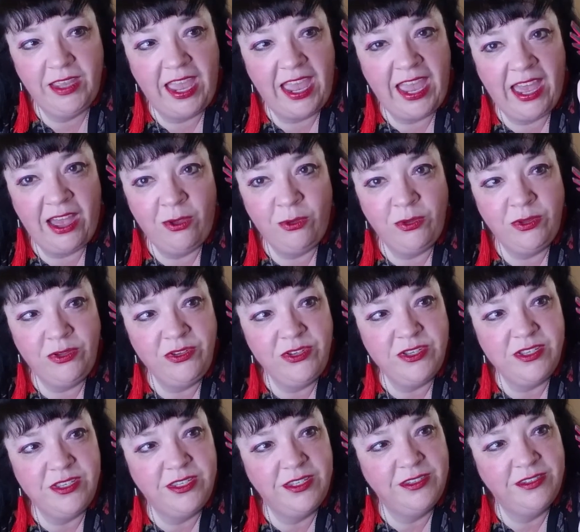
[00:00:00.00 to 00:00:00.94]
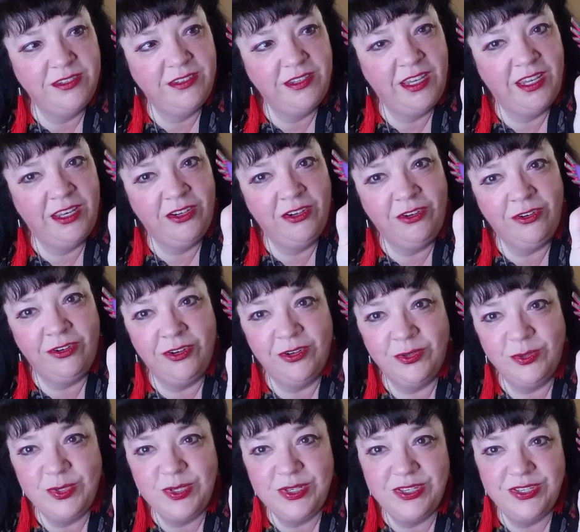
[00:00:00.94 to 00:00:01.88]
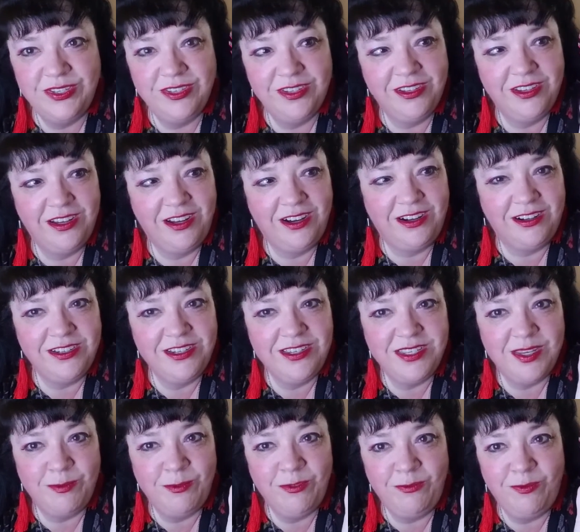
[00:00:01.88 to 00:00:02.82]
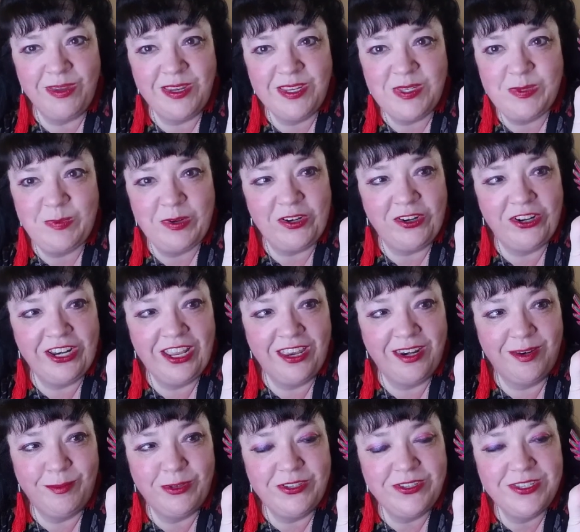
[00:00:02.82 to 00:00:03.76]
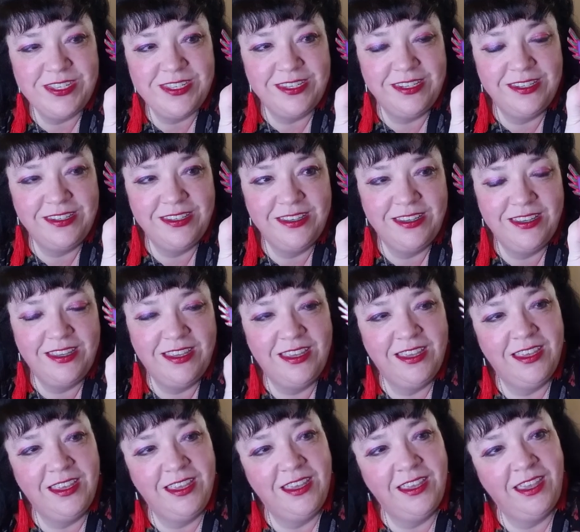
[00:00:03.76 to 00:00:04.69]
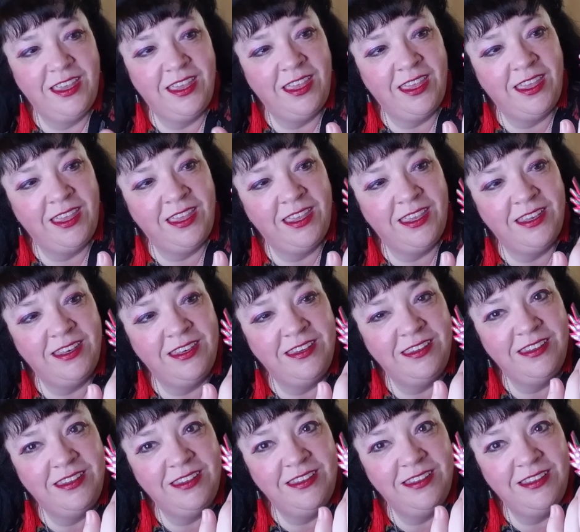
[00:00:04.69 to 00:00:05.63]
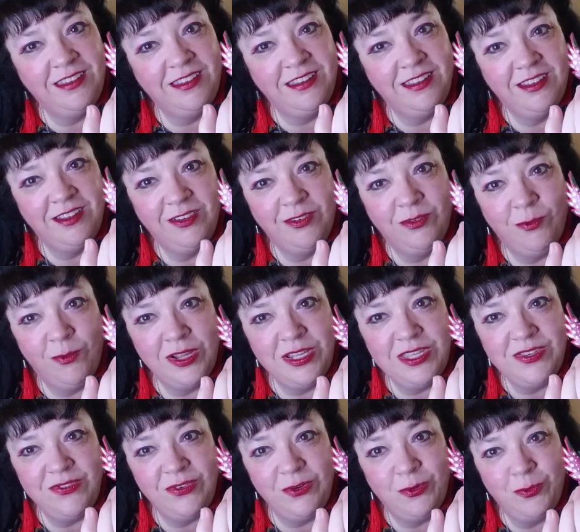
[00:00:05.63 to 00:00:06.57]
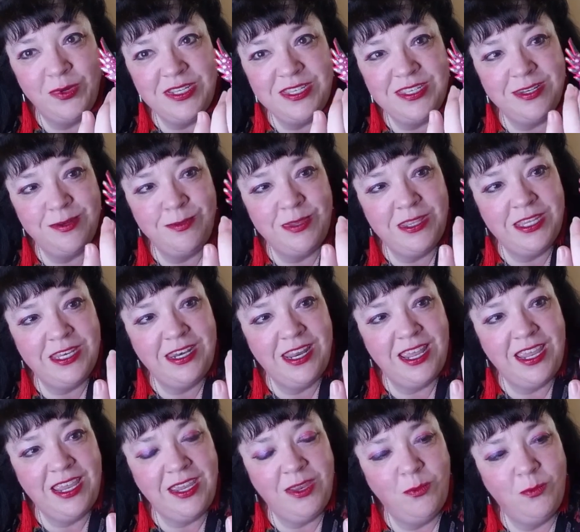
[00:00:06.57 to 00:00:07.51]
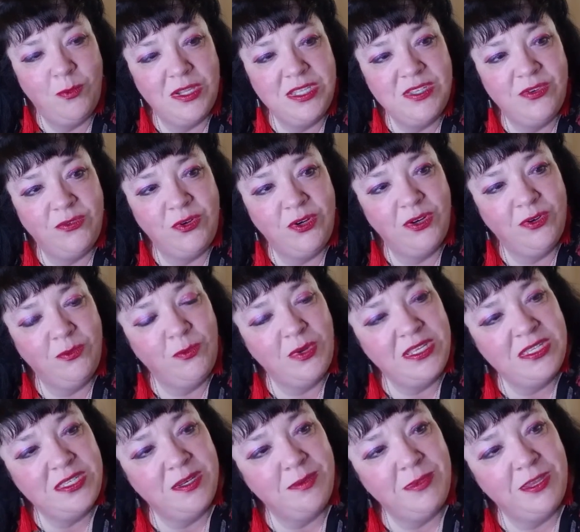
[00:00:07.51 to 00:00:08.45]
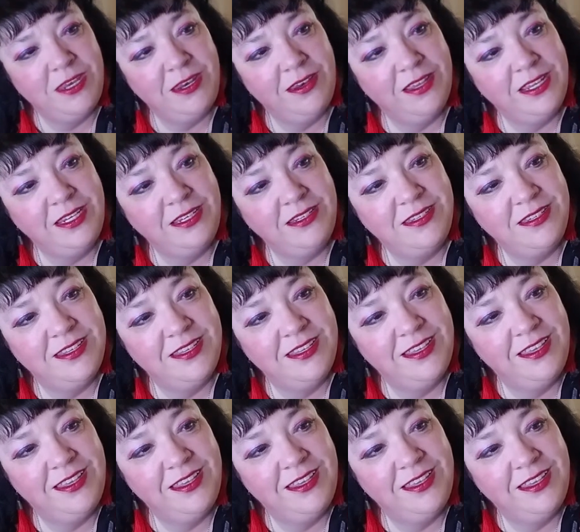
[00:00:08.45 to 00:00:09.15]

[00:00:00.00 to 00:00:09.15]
Owls and crows are some of my spirit animals. And one's for wisdom in the day and one's for wisdom at night.